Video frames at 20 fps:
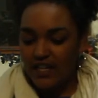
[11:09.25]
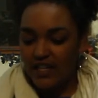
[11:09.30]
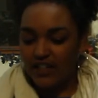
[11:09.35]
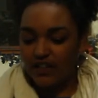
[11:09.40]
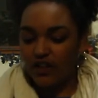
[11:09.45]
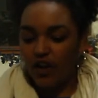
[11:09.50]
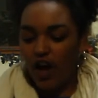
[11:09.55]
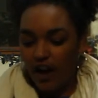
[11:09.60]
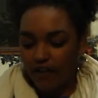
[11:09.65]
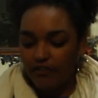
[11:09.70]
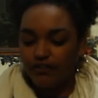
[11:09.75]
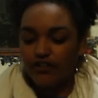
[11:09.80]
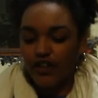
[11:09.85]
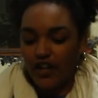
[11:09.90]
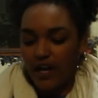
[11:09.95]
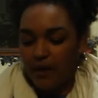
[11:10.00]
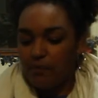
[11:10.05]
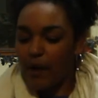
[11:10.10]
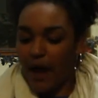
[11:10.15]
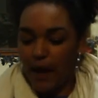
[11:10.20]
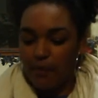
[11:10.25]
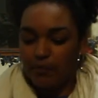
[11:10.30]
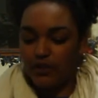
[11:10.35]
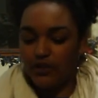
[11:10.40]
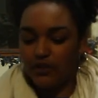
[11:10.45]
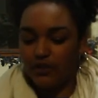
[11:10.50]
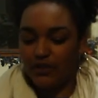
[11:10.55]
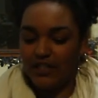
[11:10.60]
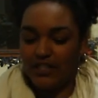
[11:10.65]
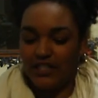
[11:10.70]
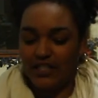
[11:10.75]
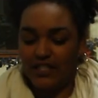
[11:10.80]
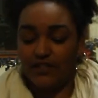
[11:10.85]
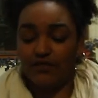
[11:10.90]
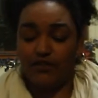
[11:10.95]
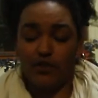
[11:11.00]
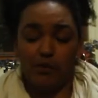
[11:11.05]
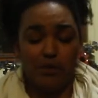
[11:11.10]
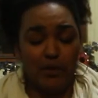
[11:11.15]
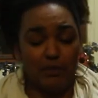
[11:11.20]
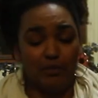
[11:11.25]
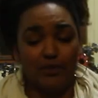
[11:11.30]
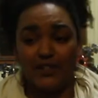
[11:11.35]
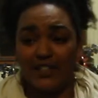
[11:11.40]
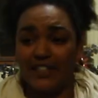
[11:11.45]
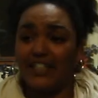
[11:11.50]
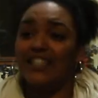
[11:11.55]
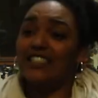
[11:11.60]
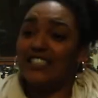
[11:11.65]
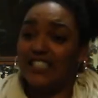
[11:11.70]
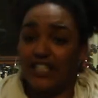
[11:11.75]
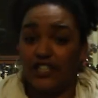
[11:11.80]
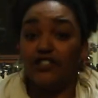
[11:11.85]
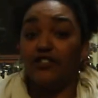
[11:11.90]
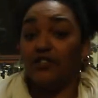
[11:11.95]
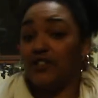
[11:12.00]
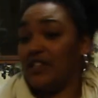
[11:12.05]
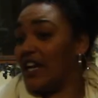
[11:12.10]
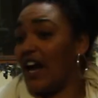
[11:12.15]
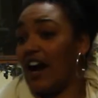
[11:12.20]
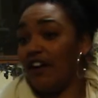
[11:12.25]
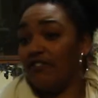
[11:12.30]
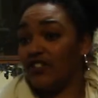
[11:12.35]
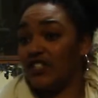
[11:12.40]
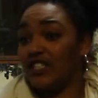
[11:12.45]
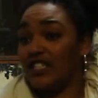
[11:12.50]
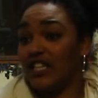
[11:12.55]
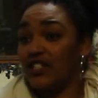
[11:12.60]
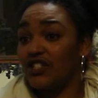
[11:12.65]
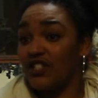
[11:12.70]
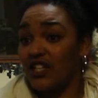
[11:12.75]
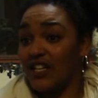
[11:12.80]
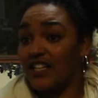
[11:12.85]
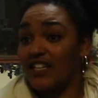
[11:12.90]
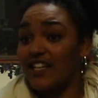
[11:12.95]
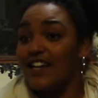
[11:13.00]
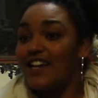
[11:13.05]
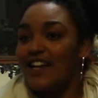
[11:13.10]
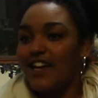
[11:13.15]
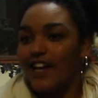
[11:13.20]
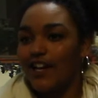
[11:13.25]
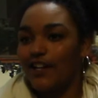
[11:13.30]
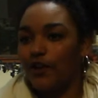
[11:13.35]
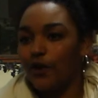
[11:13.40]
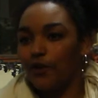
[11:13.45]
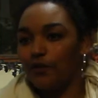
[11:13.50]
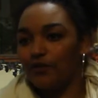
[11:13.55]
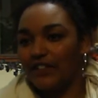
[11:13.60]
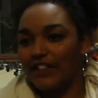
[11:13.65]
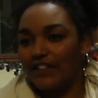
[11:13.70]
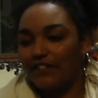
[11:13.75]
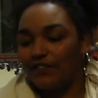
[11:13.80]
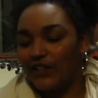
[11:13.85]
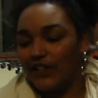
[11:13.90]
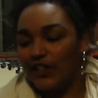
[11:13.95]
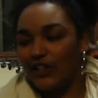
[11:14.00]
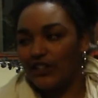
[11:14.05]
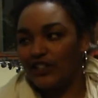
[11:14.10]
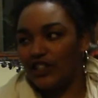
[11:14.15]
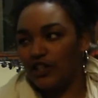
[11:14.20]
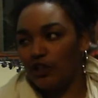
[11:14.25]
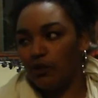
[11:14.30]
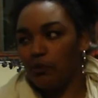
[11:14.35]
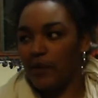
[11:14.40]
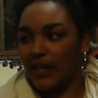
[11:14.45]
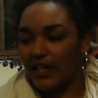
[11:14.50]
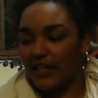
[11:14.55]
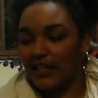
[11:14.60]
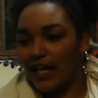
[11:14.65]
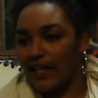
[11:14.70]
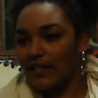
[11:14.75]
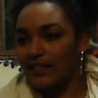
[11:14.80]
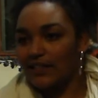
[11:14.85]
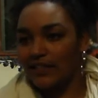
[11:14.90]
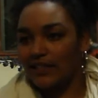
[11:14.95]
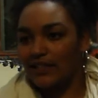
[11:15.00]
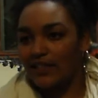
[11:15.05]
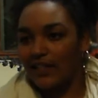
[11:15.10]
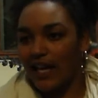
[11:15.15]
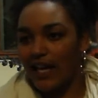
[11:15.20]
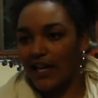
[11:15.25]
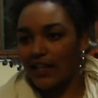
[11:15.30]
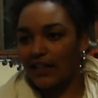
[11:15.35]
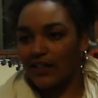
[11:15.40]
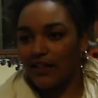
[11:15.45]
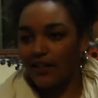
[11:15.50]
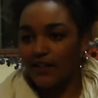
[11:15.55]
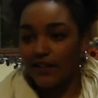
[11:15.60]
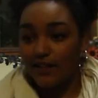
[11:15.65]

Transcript: it'll offer up opportunities for people to continue the conversation and hopefully feel a little bit less, like,